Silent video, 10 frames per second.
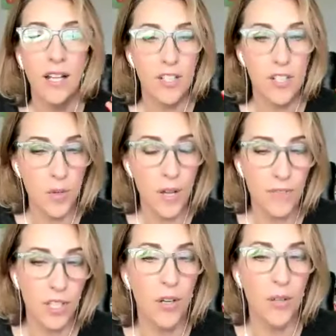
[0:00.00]
Did you have
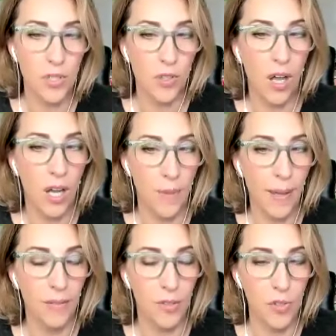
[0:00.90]
to go to your
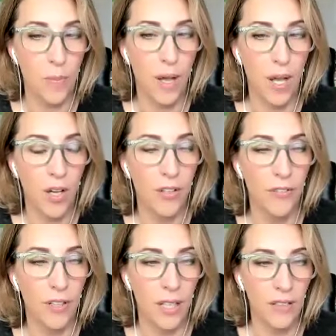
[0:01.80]
high-powered job
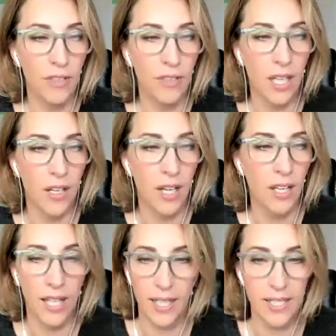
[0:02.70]
hungover? Like really high?
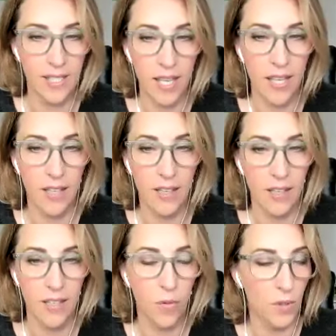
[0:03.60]
Like, is that
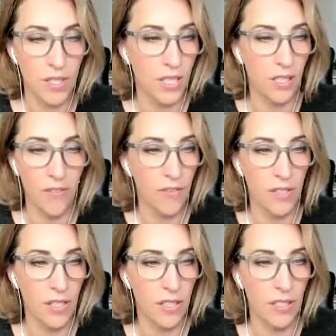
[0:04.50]
the worst thing you've ever
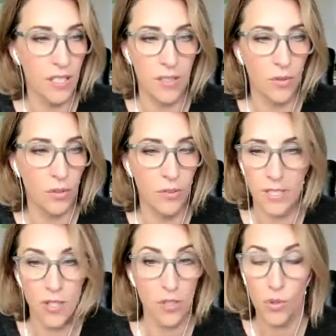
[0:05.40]
done? Is it awful?
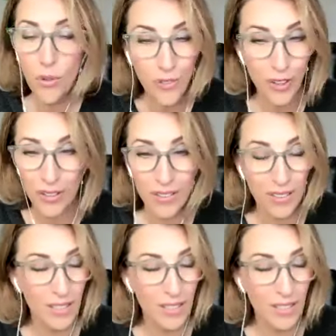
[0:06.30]
It's just awful.